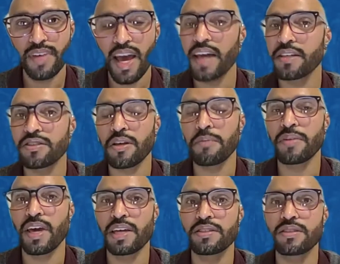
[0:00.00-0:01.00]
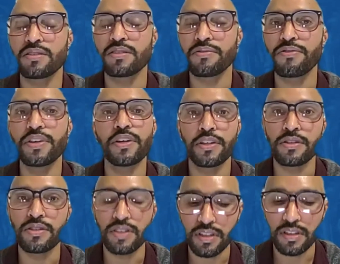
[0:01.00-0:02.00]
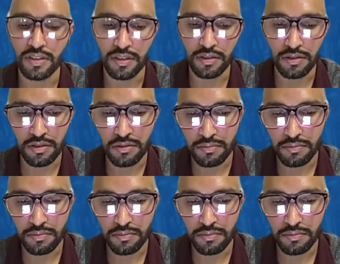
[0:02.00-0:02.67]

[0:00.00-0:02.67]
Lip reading: and in some cases inferior citizens.